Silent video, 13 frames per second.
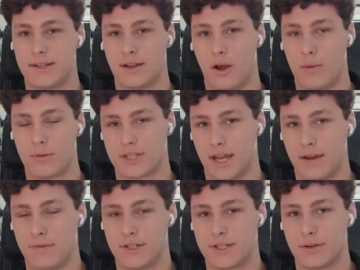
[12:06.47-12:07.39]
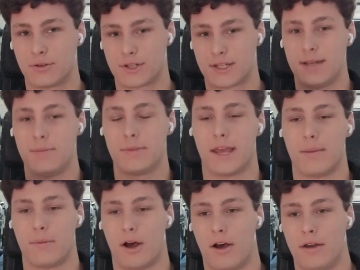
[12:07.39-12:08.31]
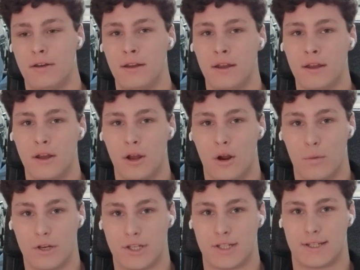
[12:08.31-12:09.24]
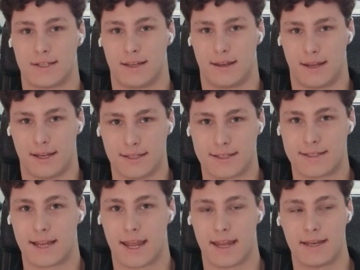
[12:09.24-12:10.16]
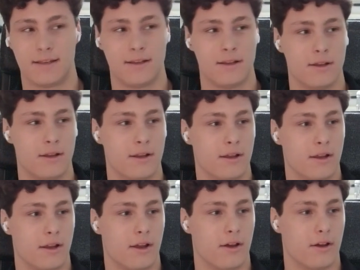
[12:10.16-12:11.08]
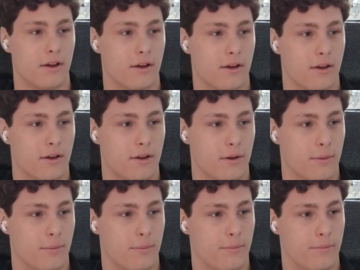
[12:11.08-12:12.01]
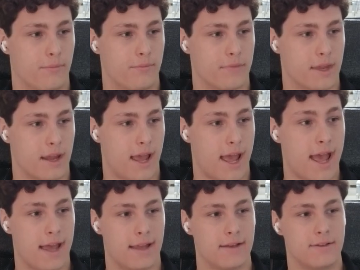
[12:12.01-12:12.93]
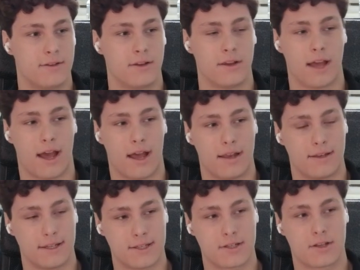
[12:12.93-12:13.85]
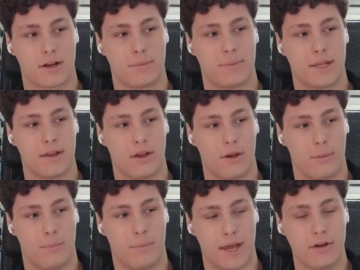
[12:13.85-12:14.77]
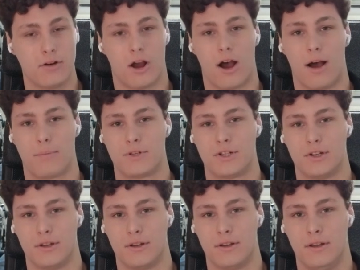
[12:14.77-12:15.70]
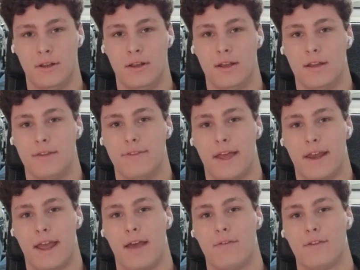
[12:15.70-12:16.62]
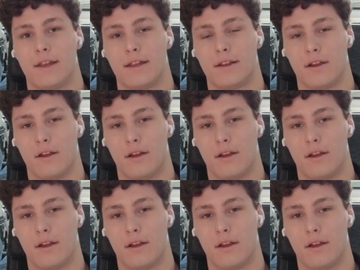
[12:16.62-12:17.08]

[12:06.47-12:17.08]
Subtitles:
almost every single Steam game on, which is insane. And this is going to be a better option than having